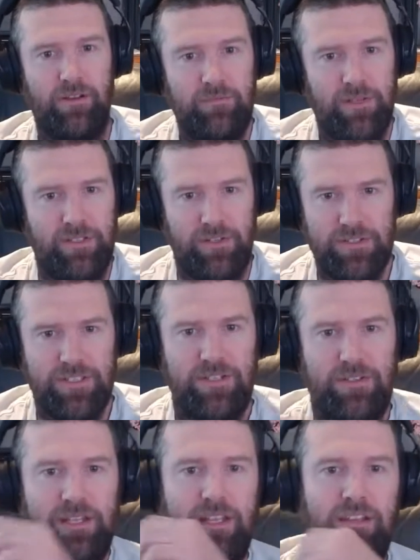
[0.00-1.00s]
owner, and you're
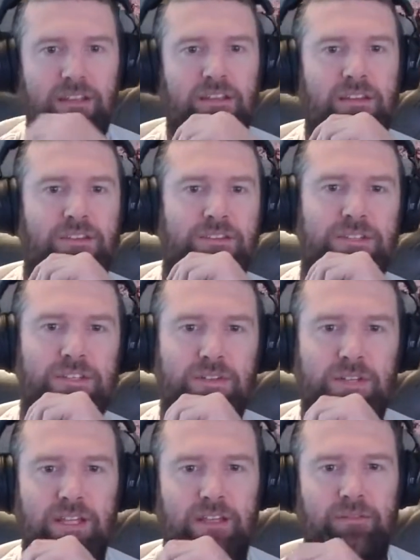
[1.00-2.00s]
still here,
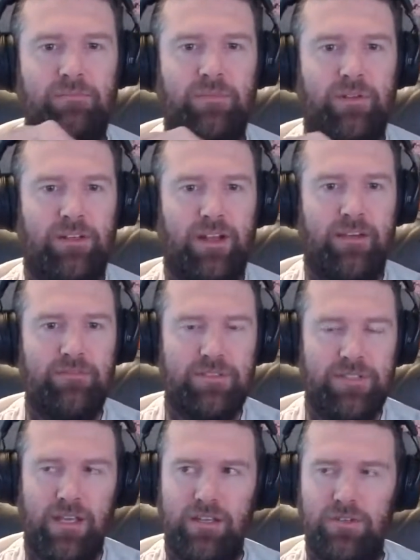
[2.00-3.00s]
and I
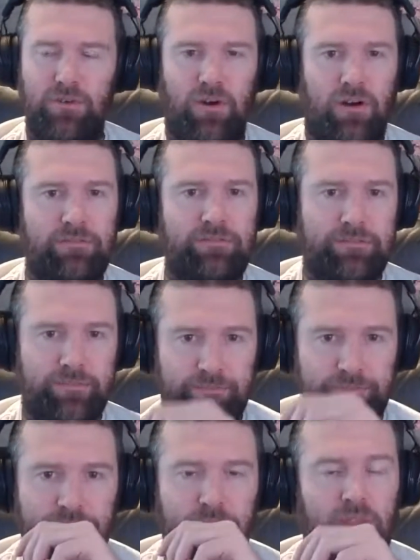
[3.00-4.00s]
haven't scared you off.
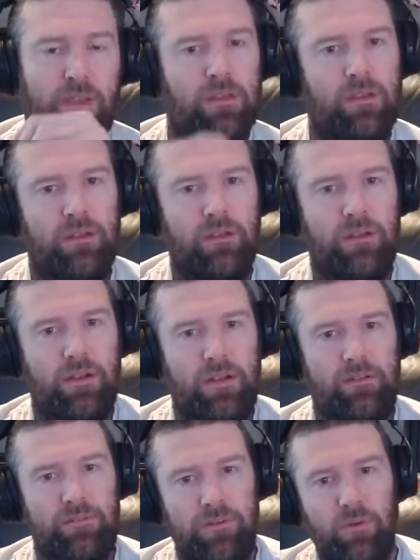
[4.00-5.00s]

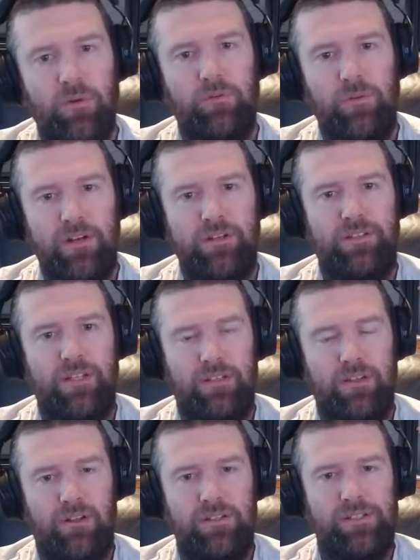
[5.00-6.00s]
If you want to run a
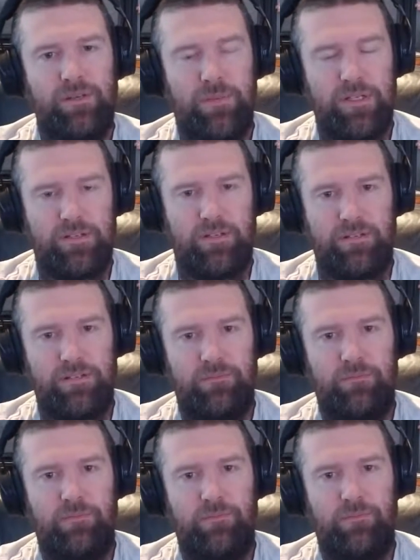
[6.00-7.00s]
technology
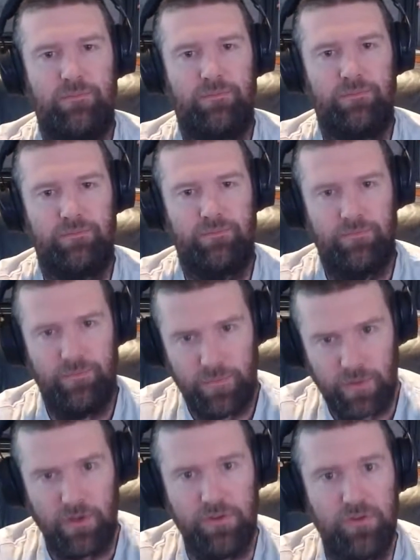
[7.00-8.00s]
business,
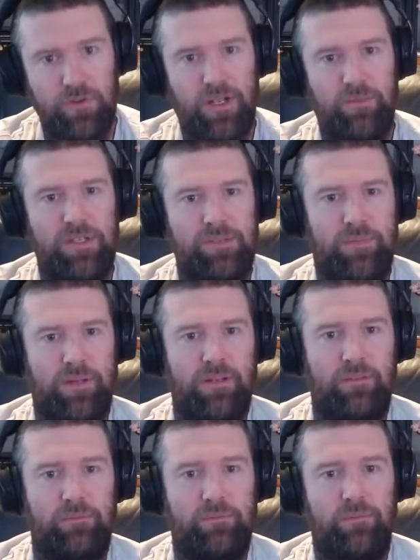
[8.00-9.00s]
don't do an
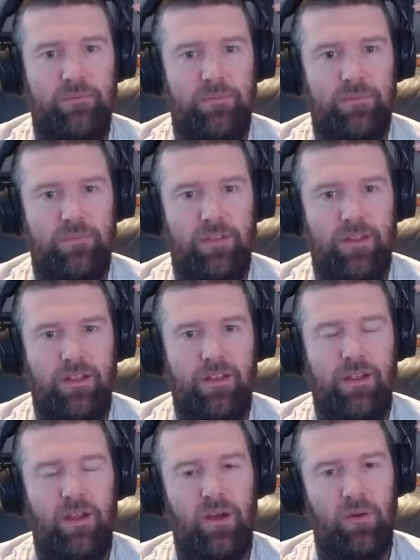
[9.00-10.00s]
MSP.
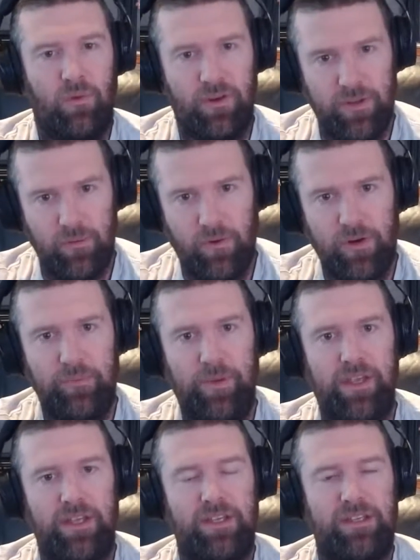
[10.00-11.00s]
What you want to
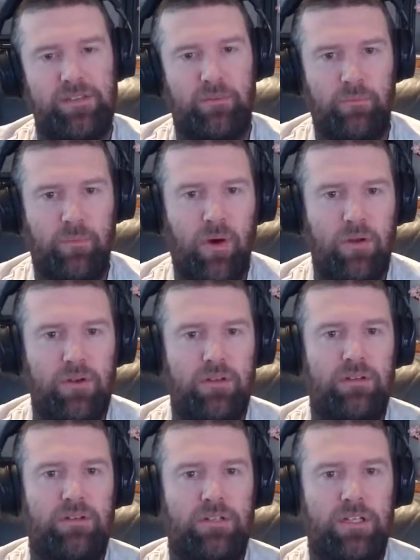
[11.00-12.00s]
be is a
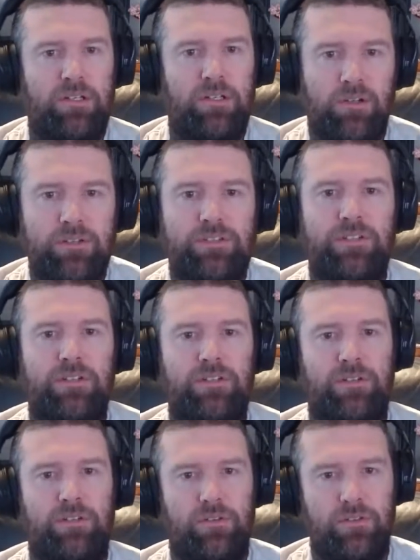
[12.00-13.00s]
modern technology
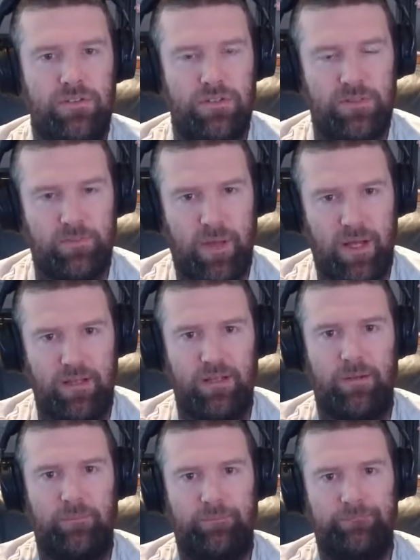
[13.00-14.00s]
solutions
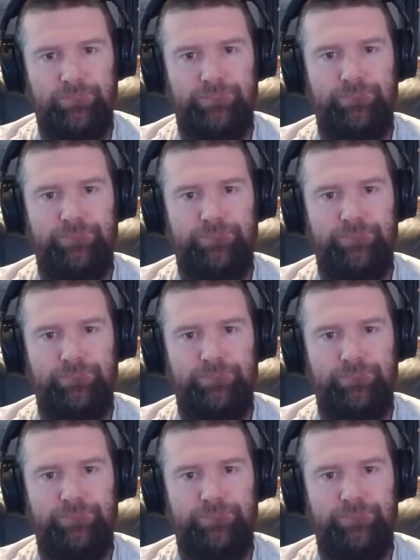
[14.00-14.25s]
partner.